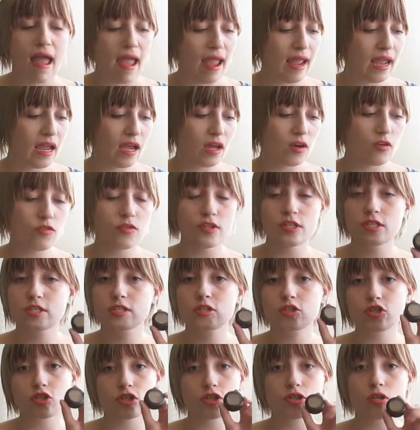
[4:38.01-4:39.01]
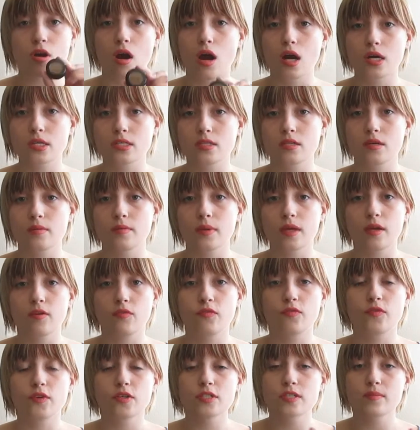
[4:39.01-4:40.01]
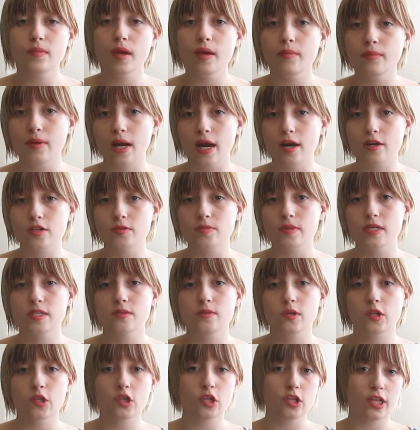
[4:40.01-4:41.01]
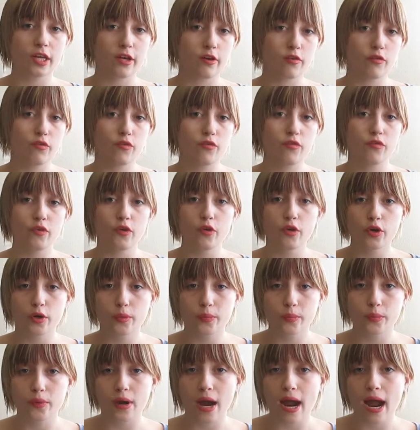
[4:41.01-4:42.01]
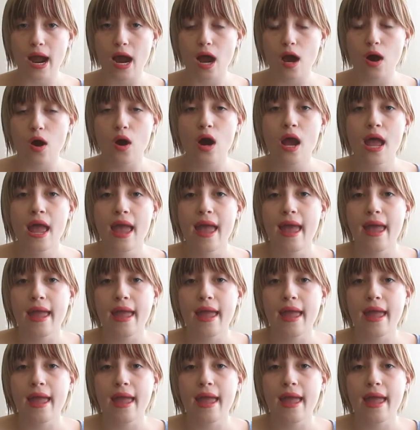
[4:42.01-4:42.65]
And this is just awesome. It fills in my brows, makes me look like a fuller brow.